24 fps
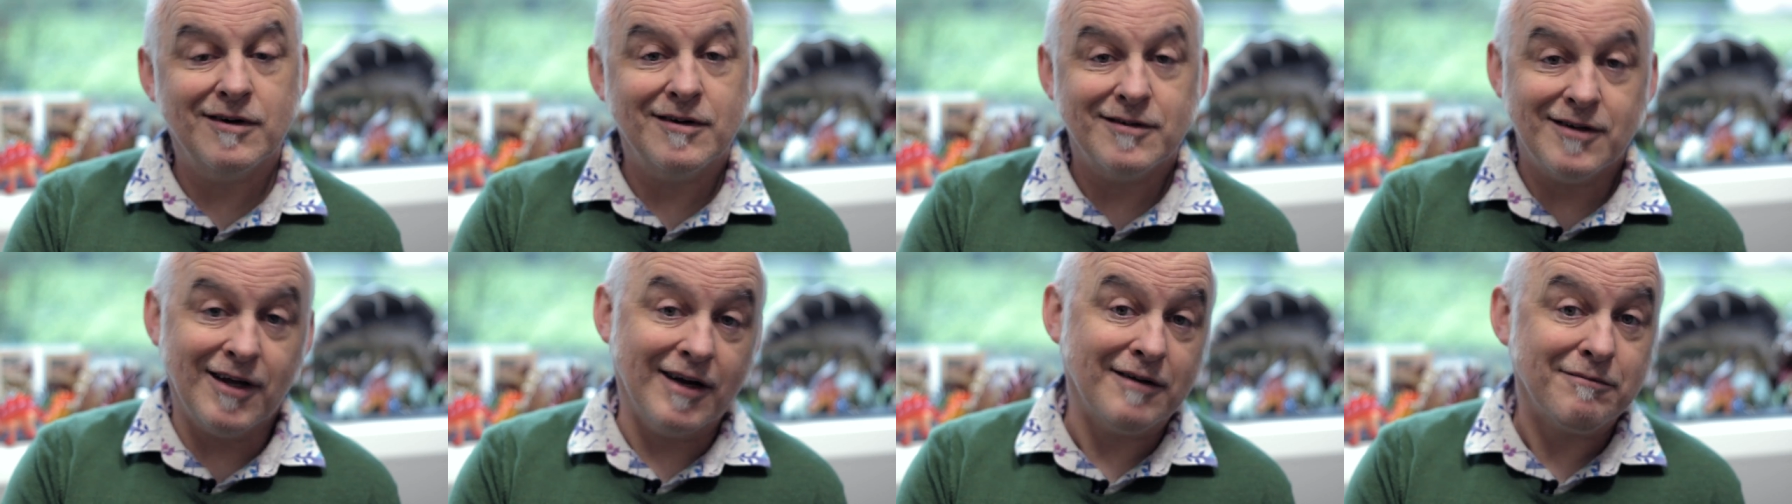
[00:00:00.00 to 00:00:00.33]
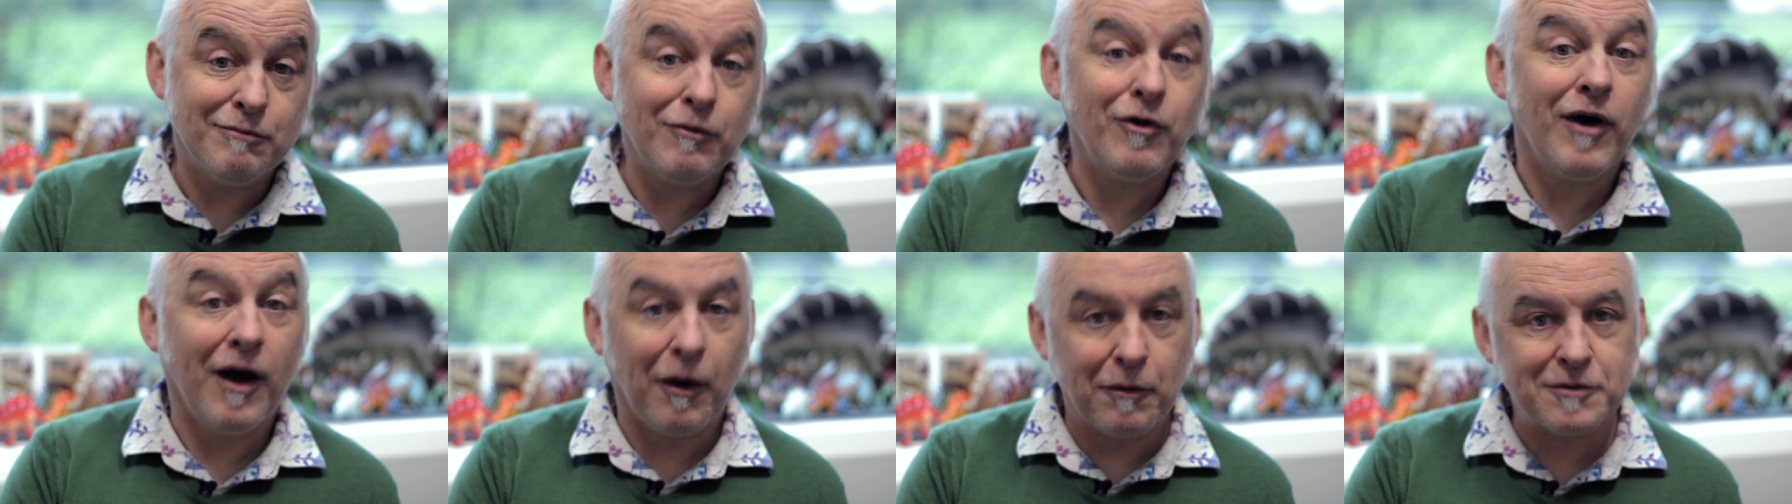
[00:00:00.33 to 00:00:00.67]
yeah,
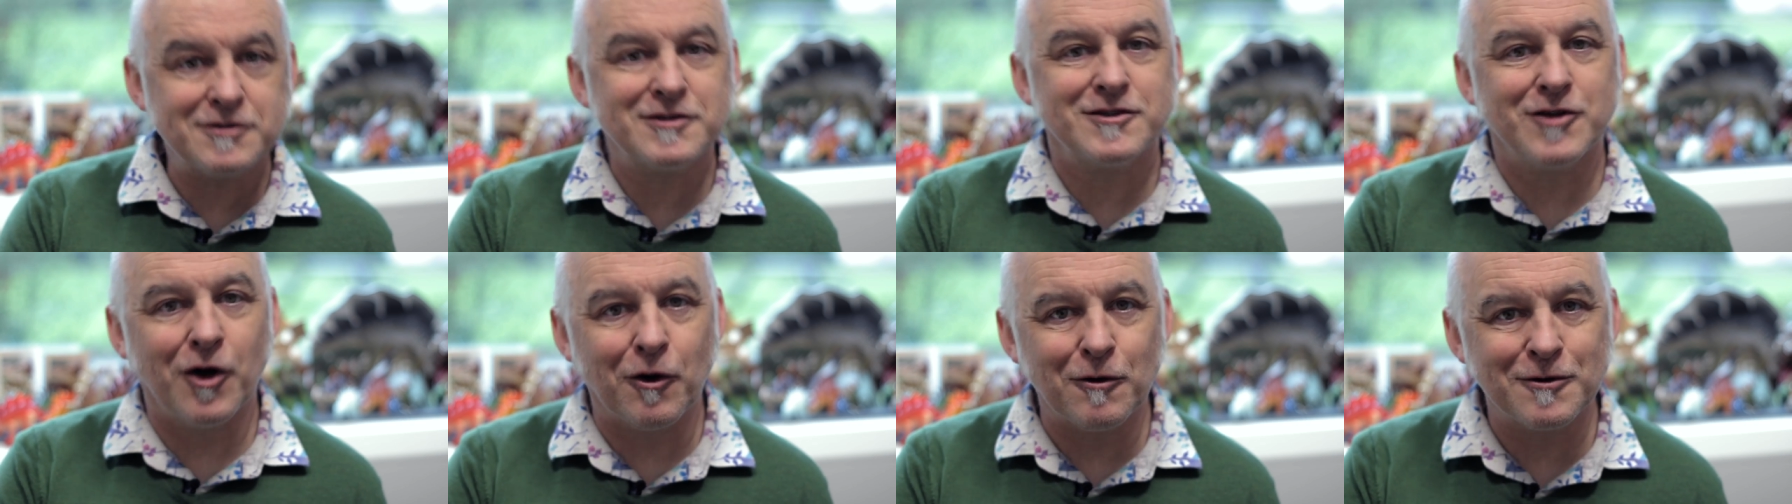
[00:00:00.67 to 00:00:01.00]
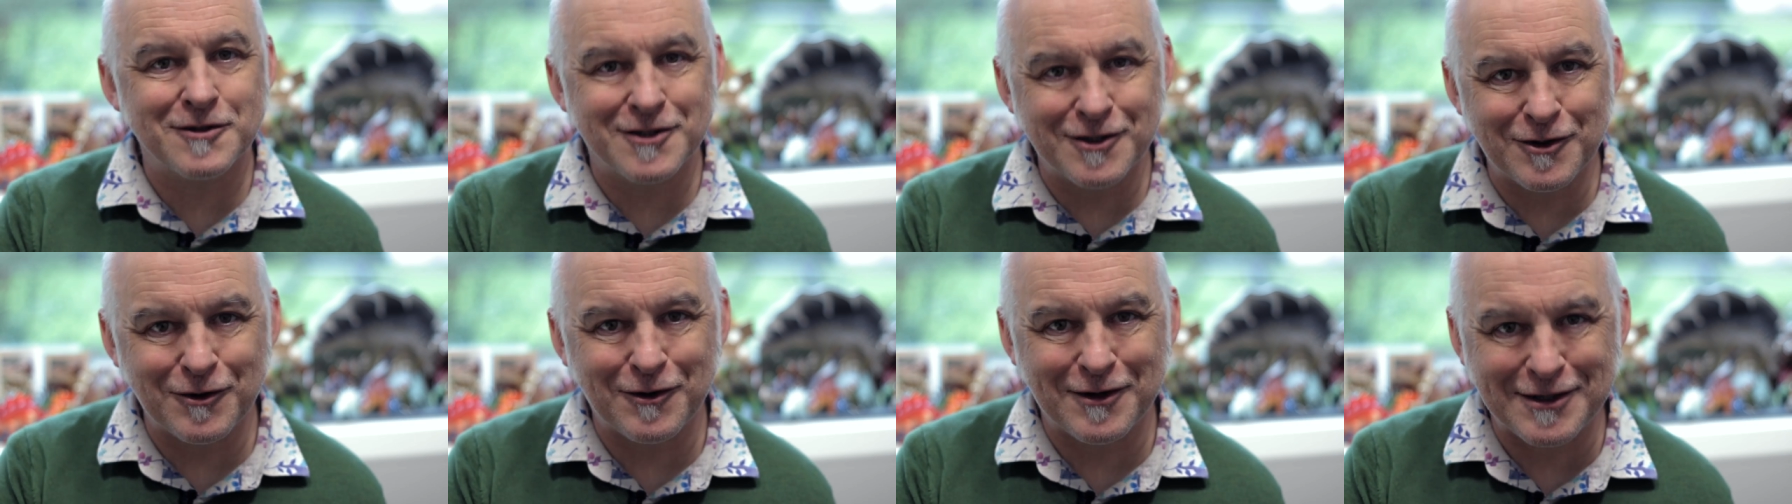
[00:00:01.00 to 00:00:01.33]
I was told
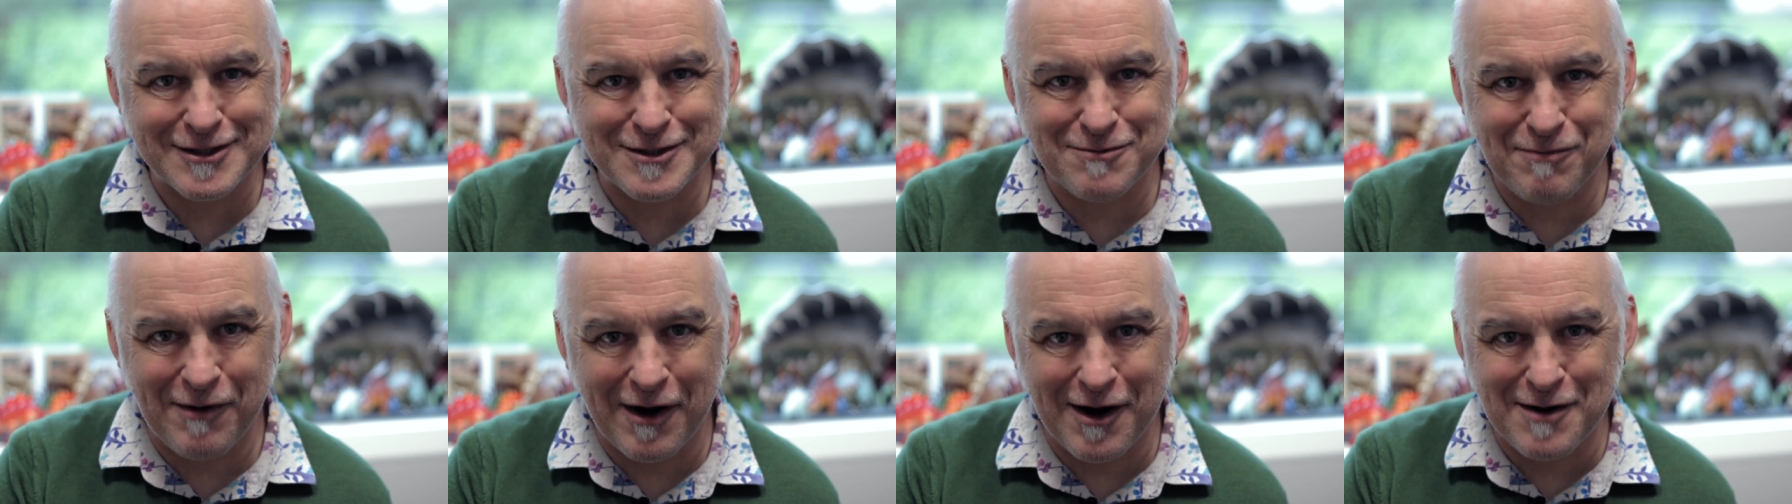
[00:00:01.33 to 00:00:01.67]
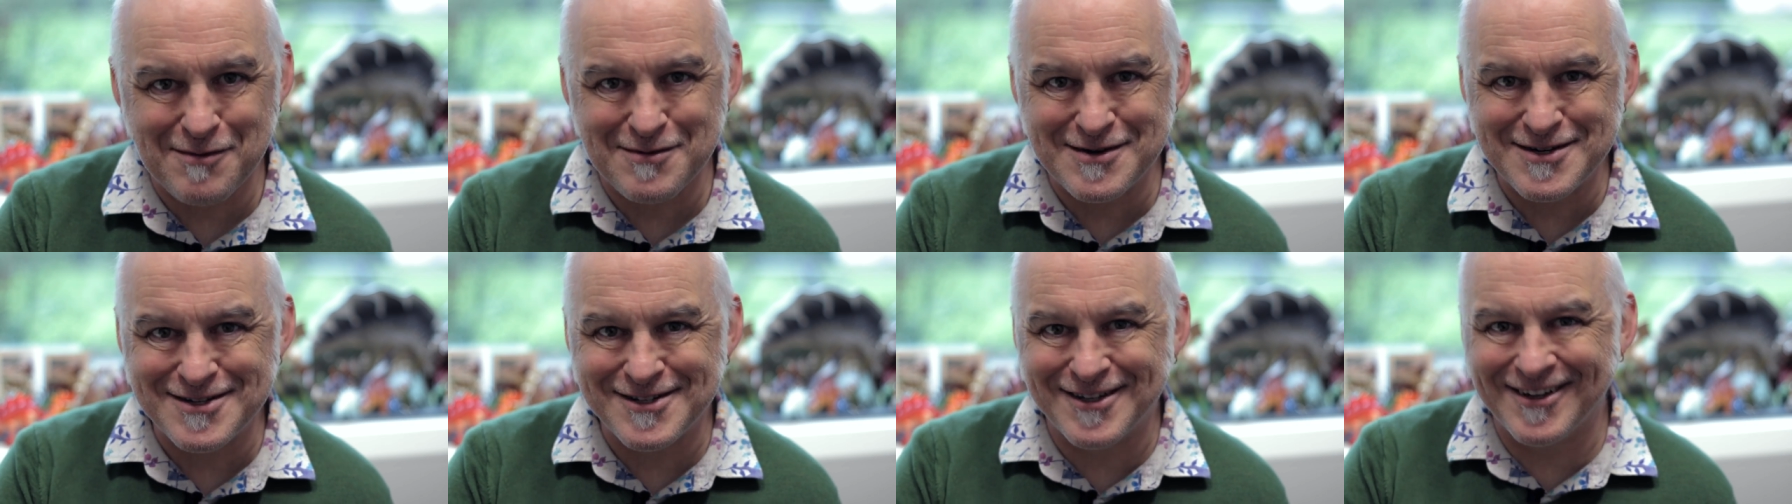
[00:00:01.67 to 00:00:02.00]
to do an
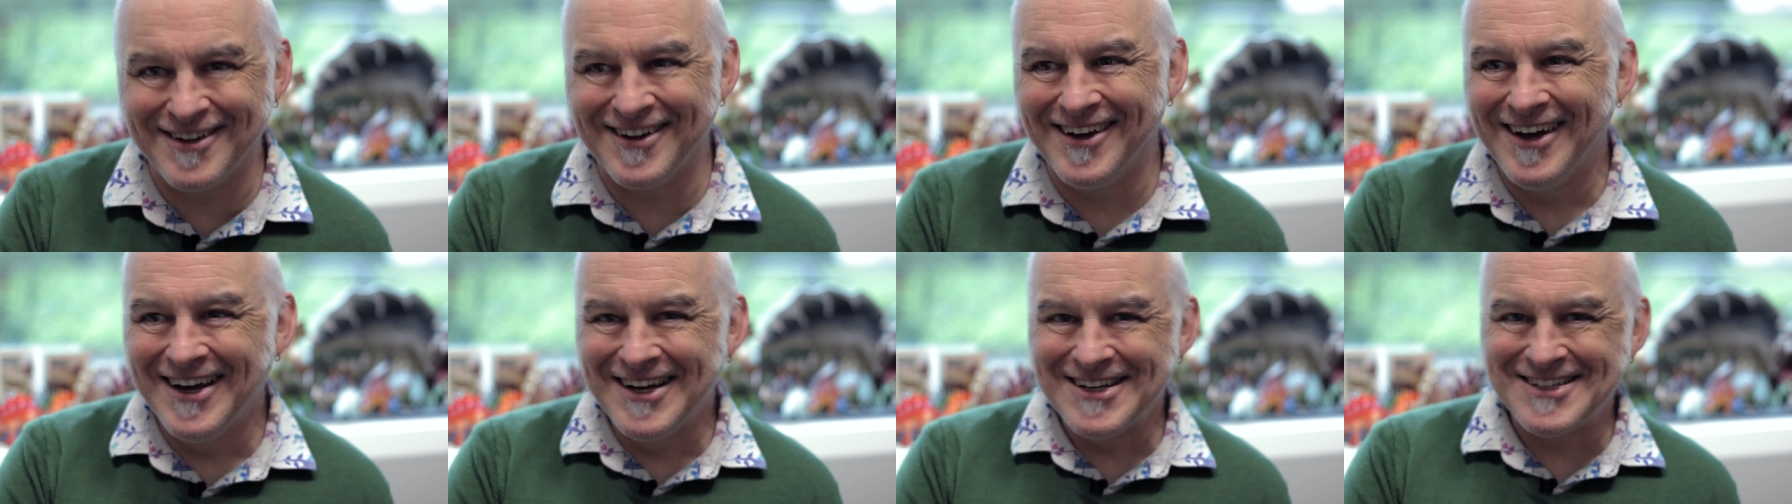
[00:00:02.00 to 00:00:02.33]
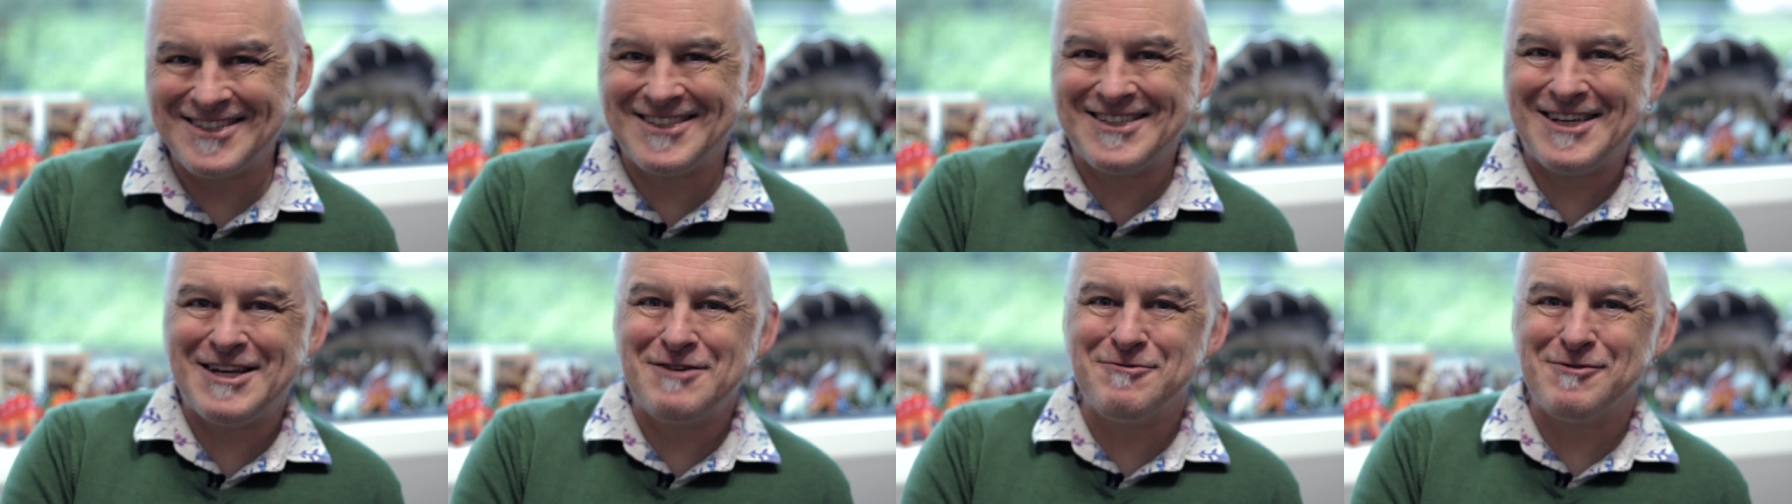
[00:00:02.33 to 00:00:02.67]
experiment to
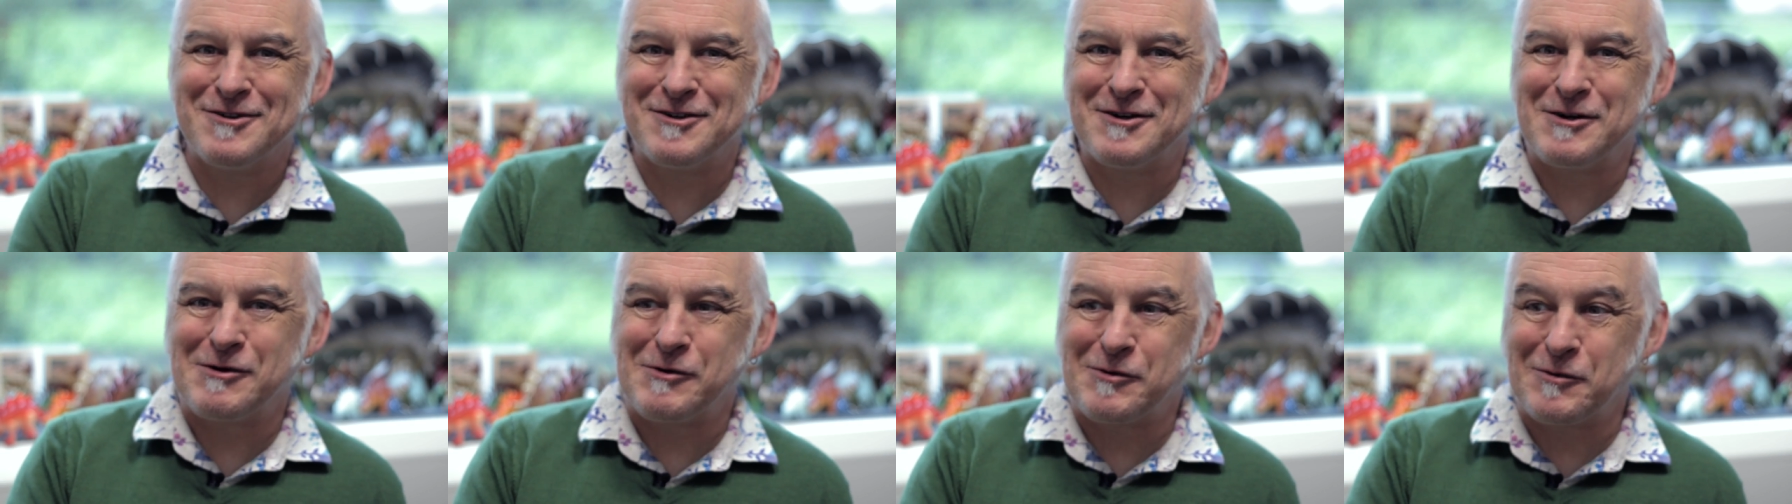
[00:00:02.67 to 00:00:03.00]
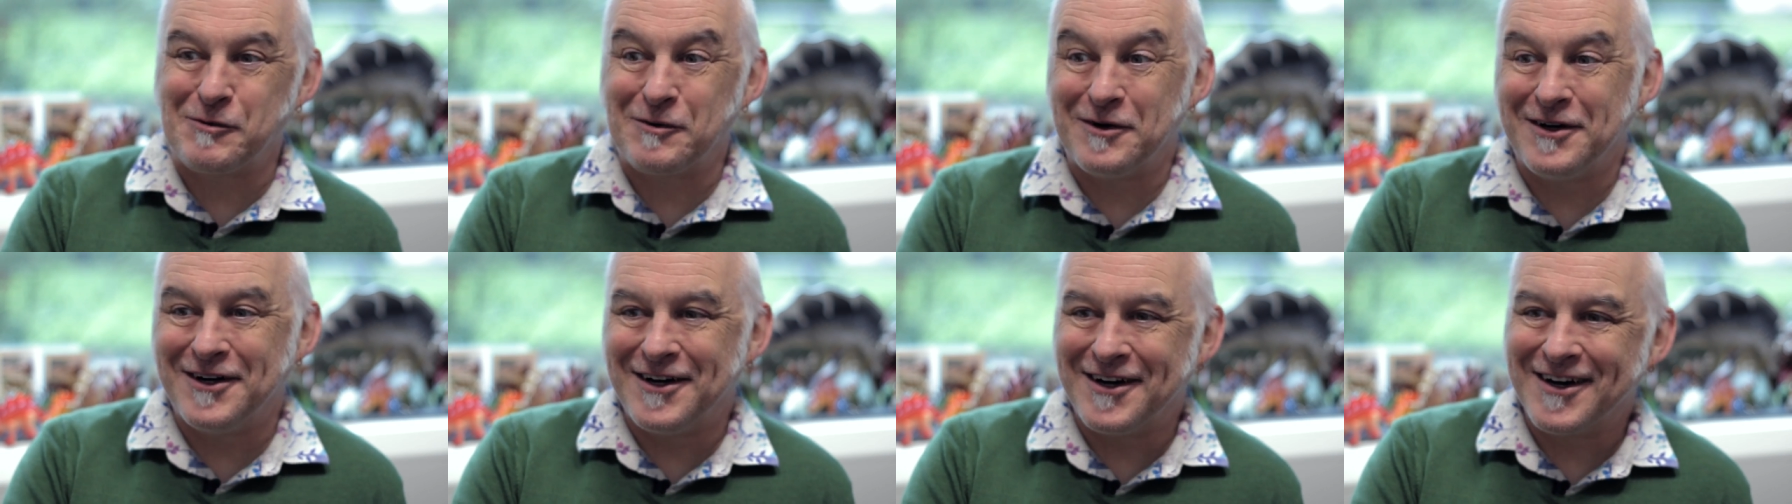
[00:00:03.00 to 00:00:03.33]
see whether it would
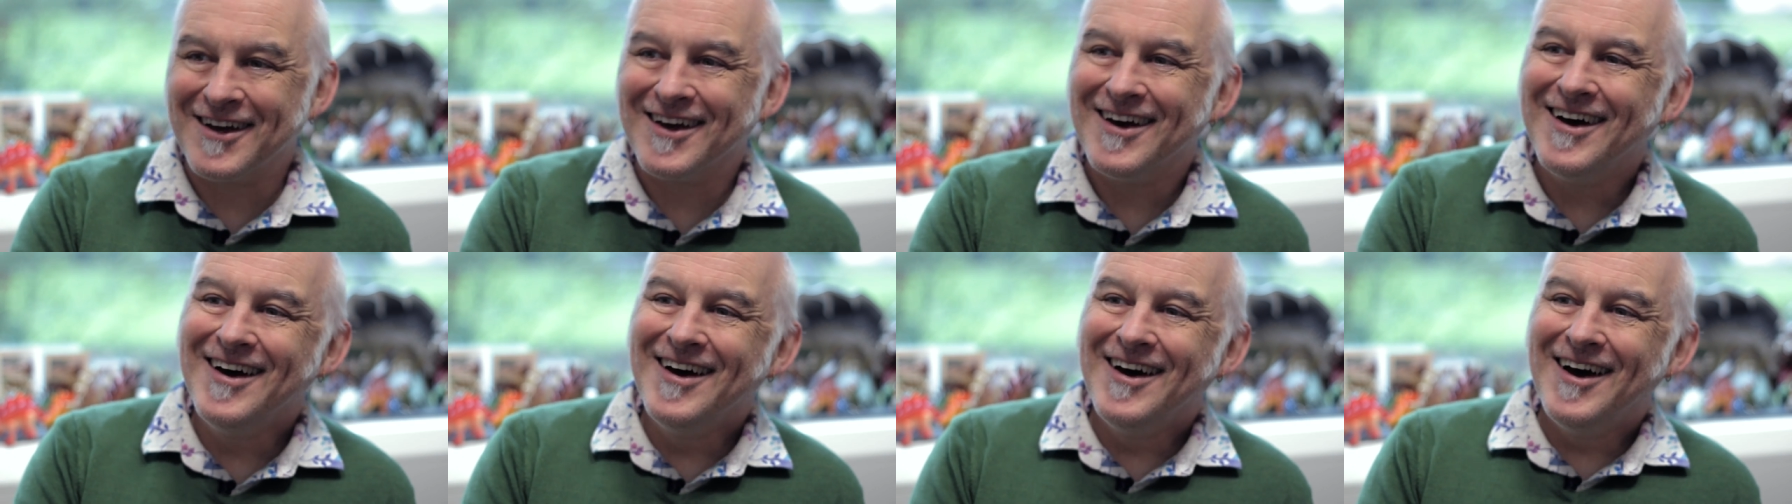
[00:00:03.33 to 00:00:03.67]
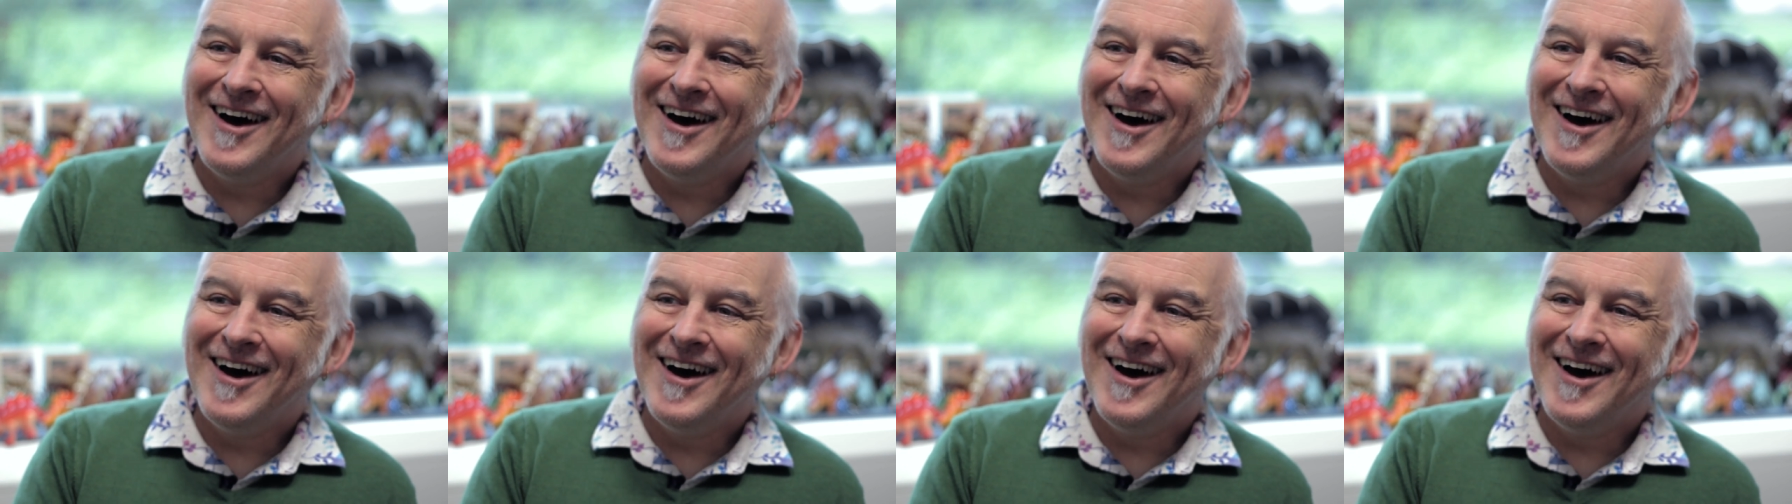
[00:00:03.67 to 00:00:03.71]
work